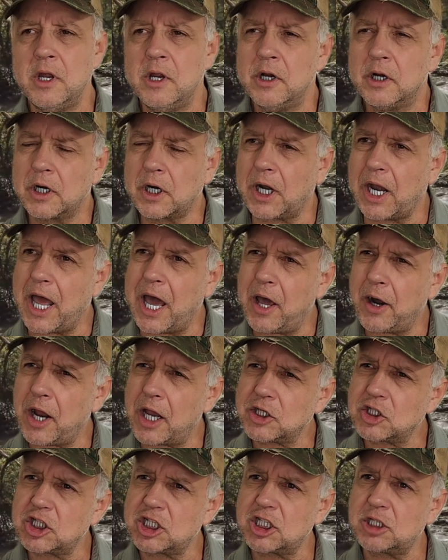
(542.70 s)
Cloud, I
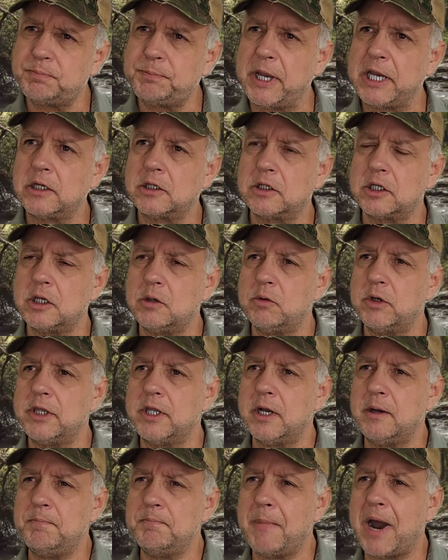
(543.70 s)
speak to you in
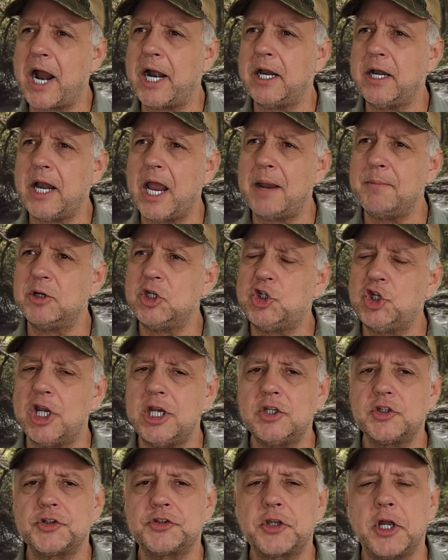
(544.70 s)
the mighty name of
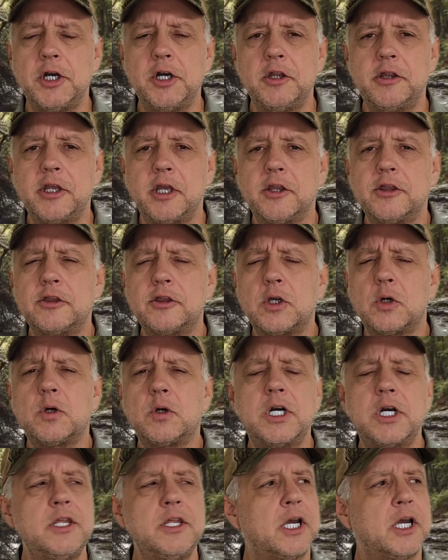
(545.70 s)
Jesus under the
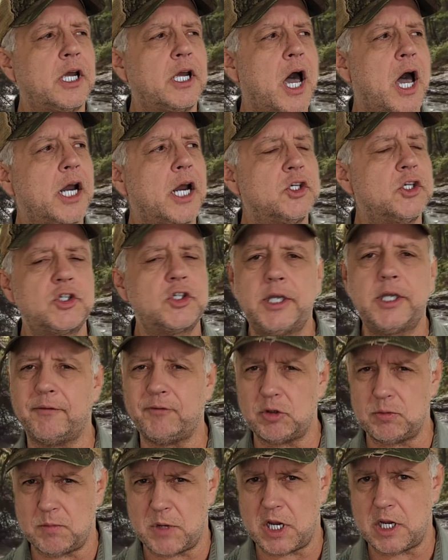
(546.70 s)
authority that God has
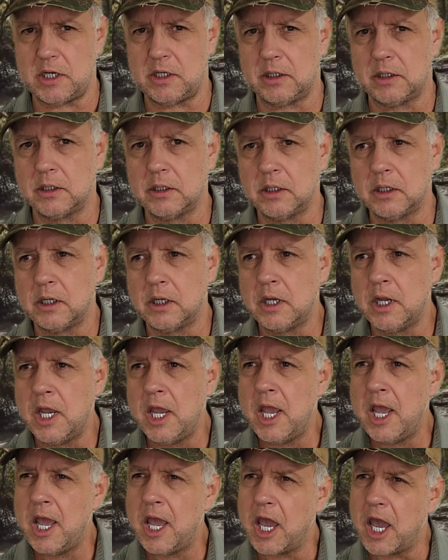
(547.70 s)
given me.
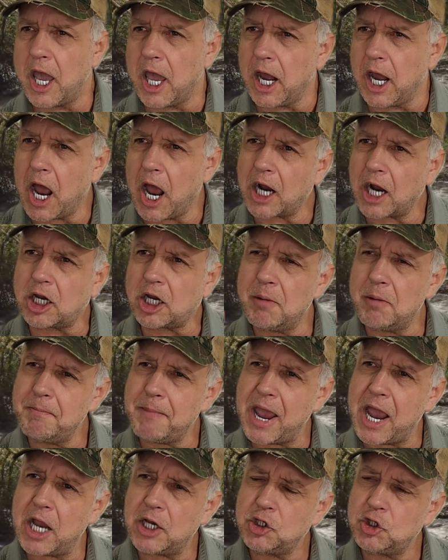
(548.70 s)
And I
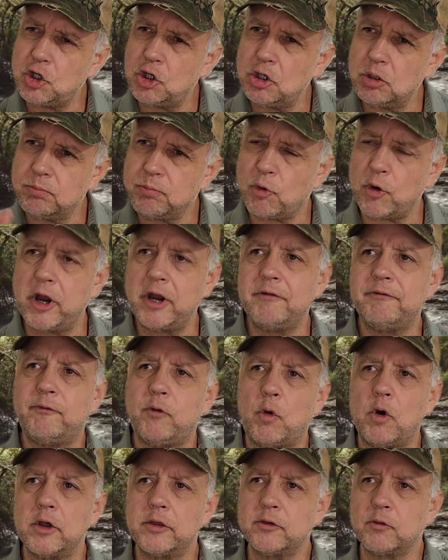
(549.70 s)
command you to bring
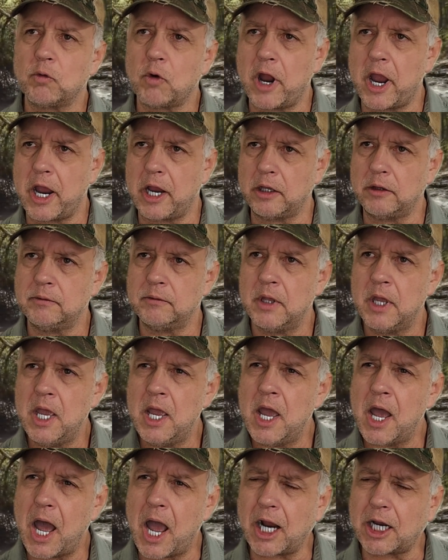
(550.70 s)
forth rain.
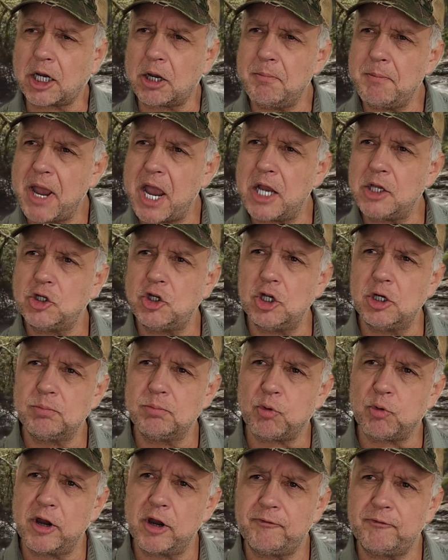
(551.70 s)
I command you to
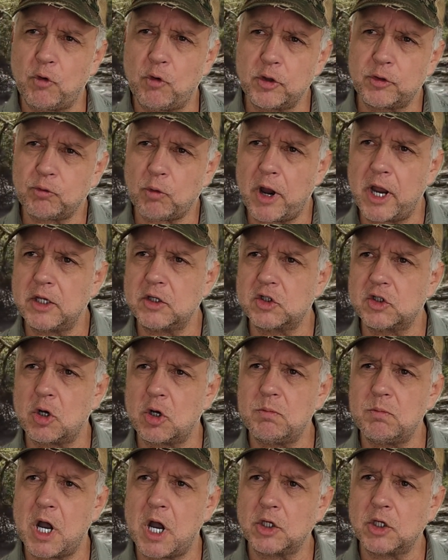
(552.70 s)
bring forth rain so
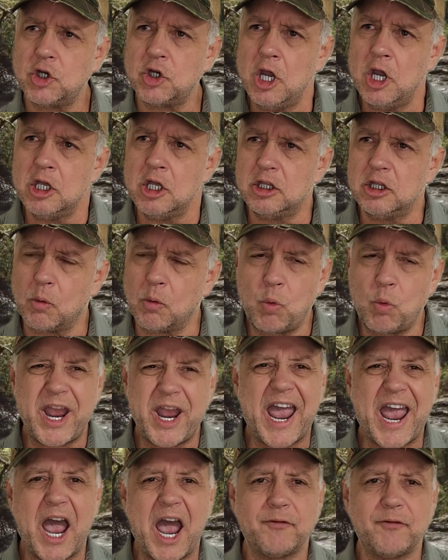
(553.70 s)
much that we
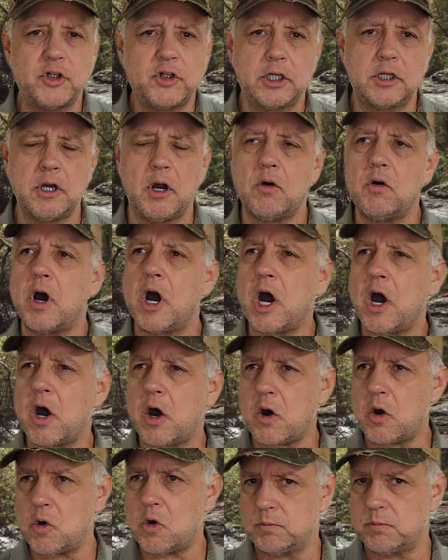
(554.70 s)
have to go
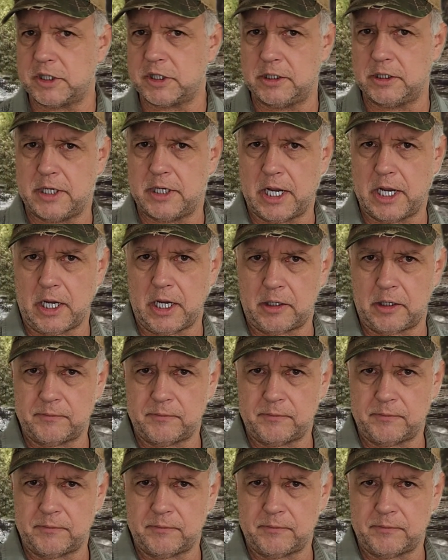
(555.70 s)
home today.